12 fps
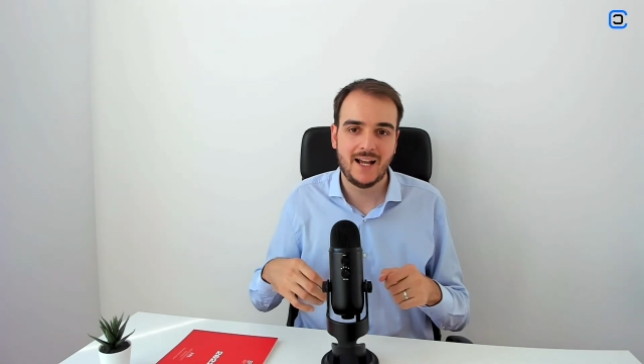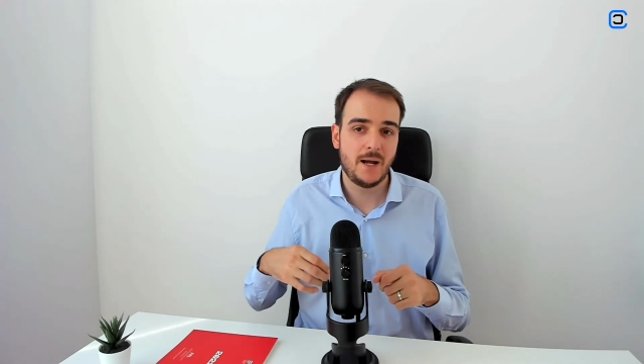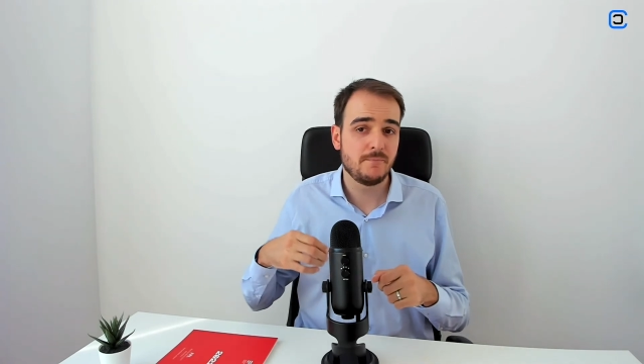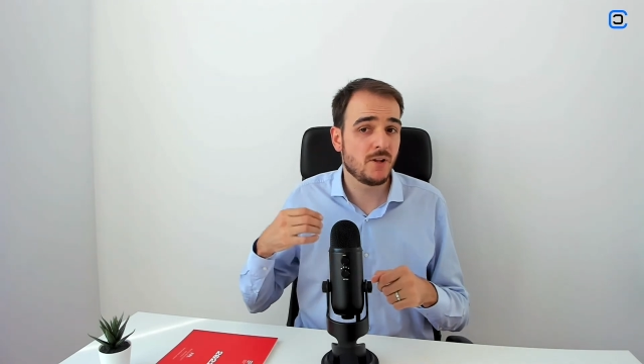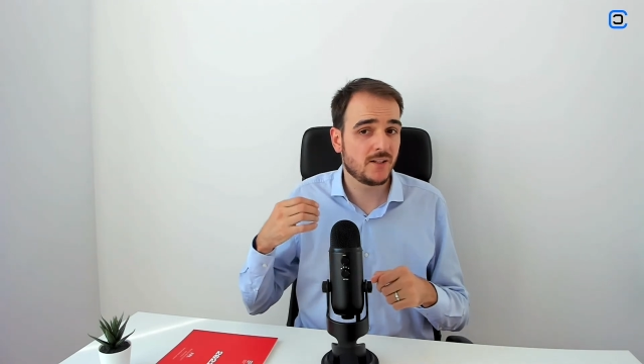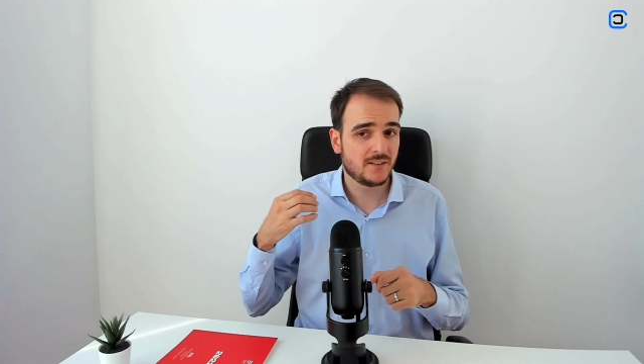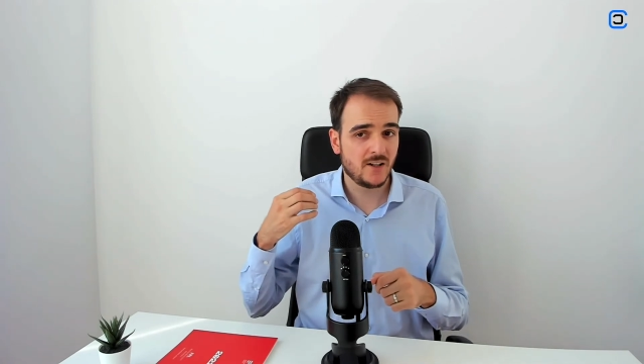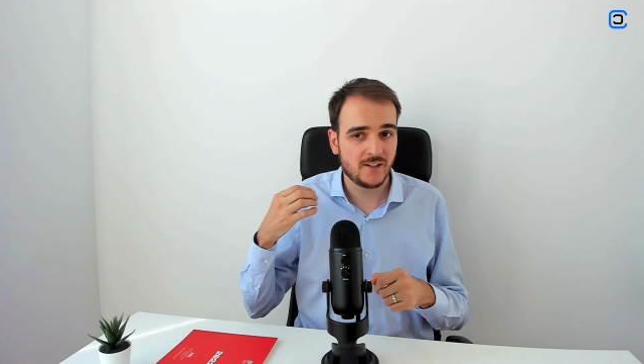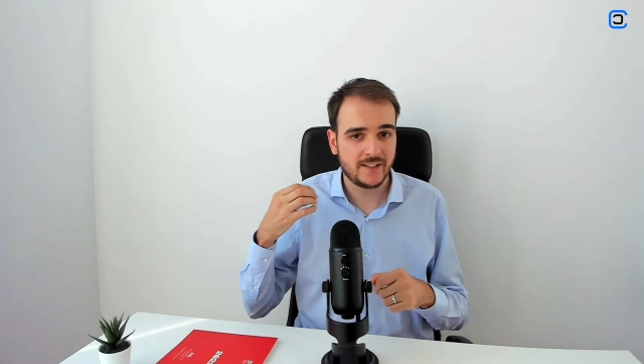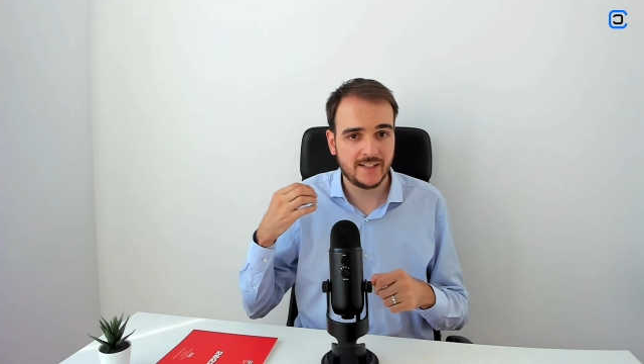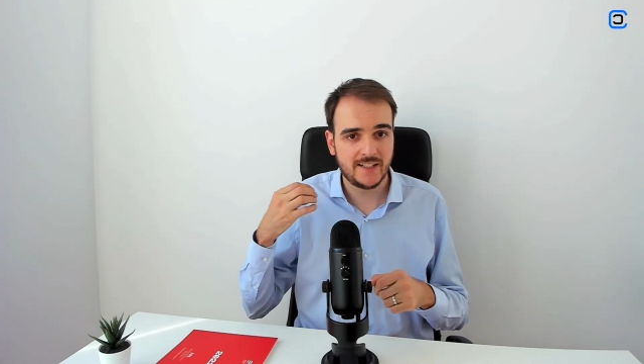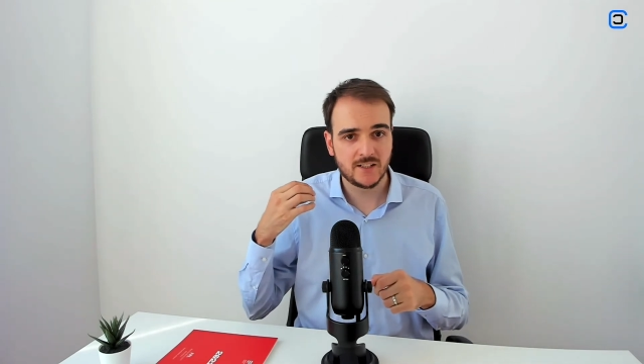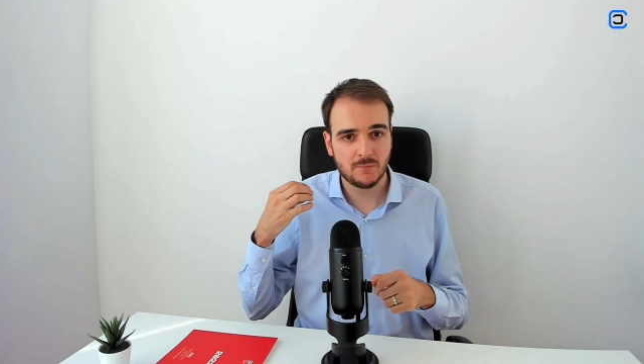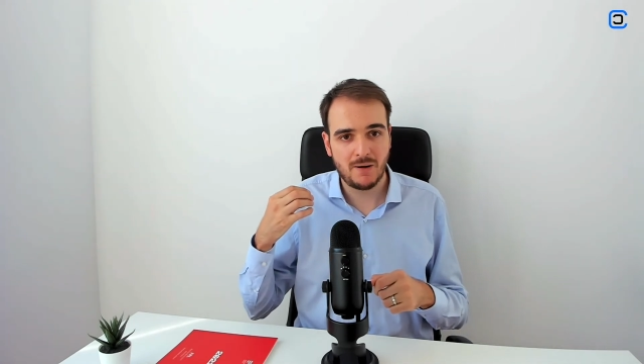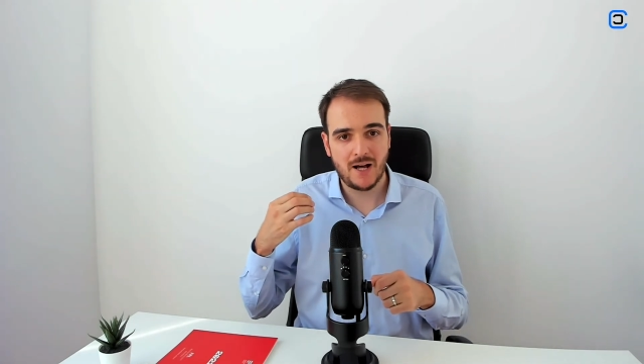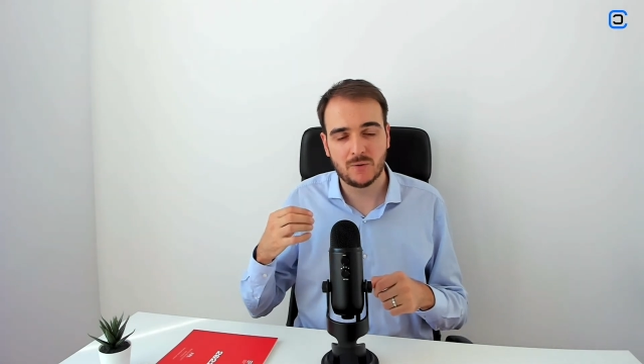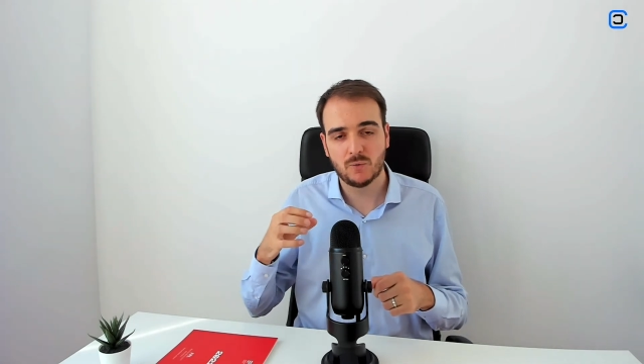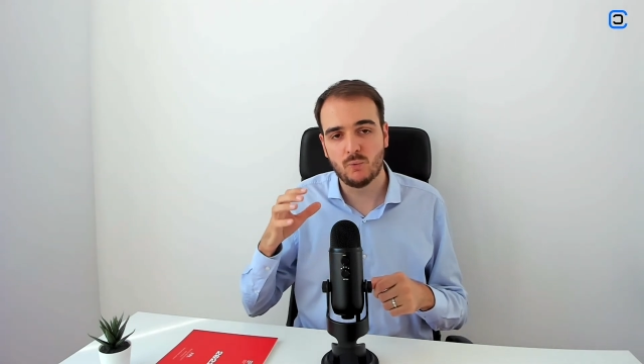I'm not talking here
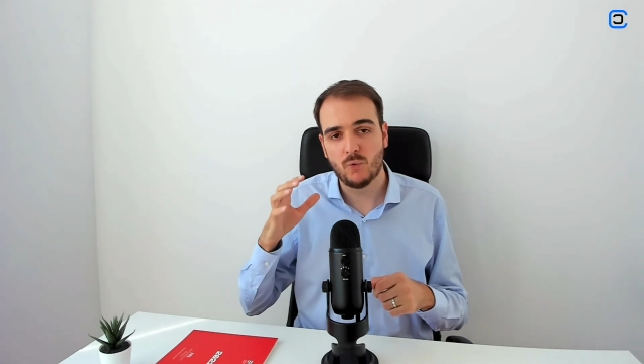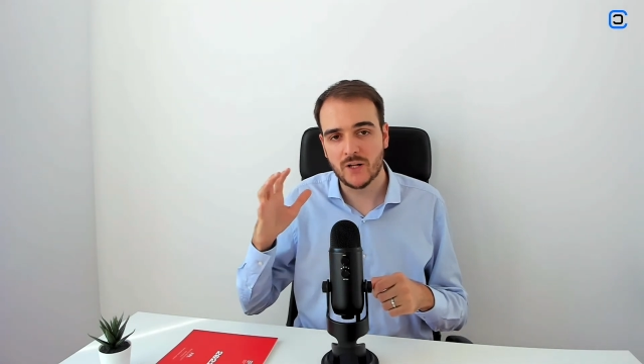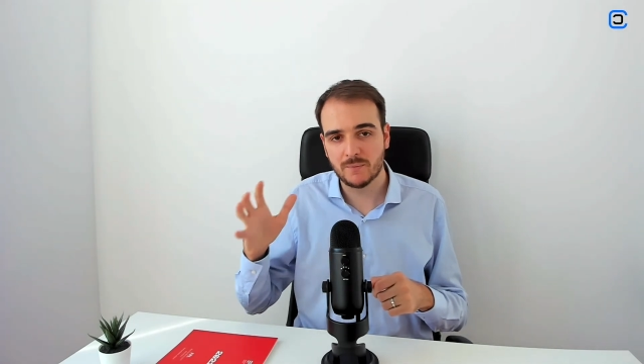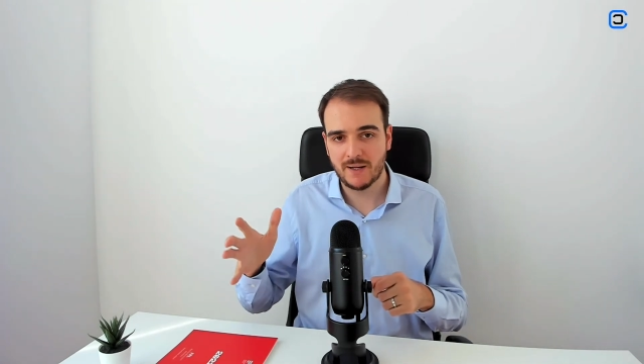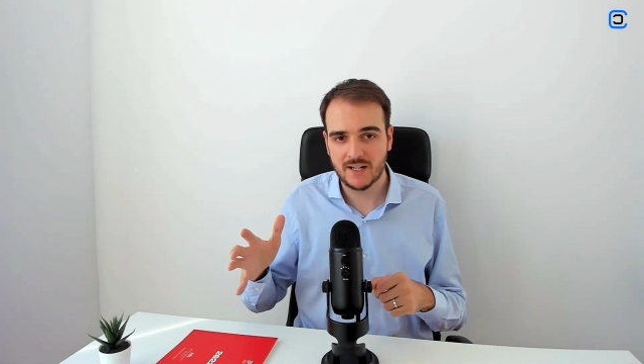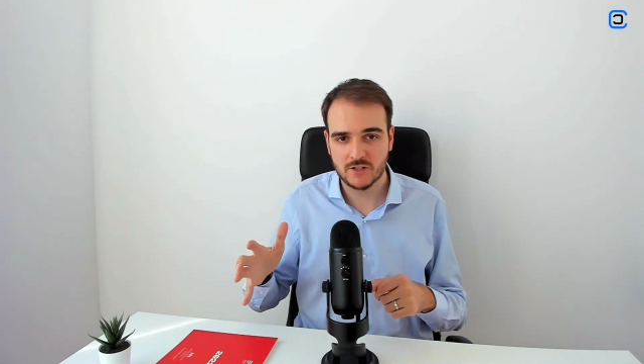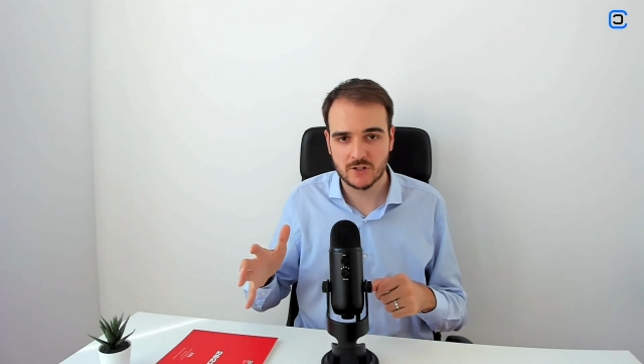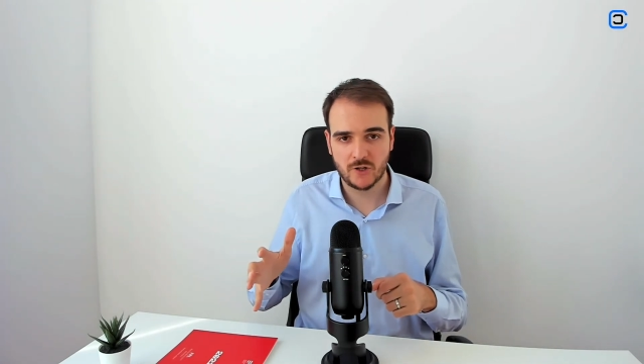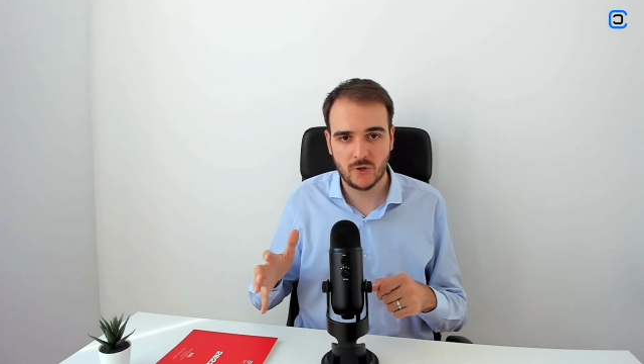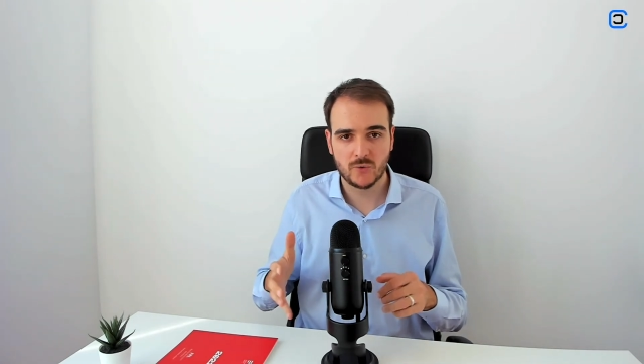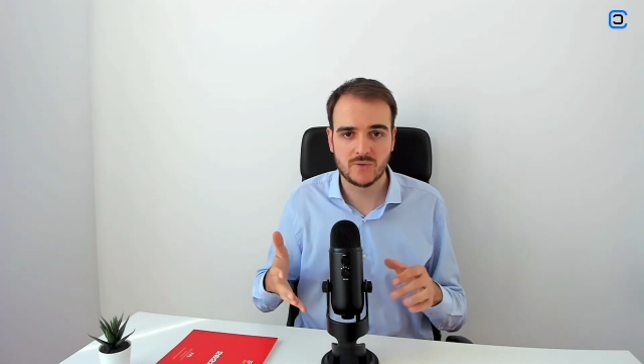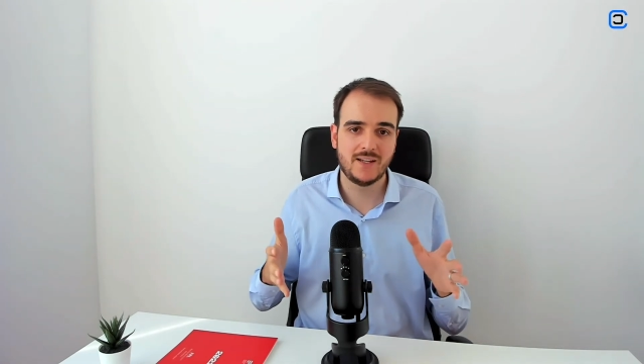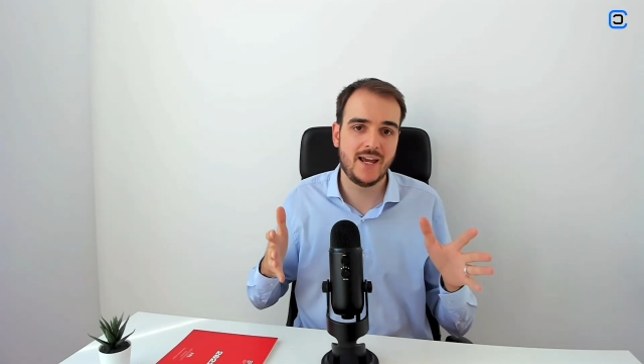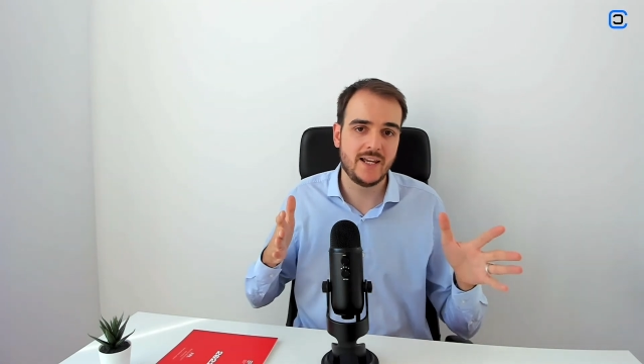about one-man shows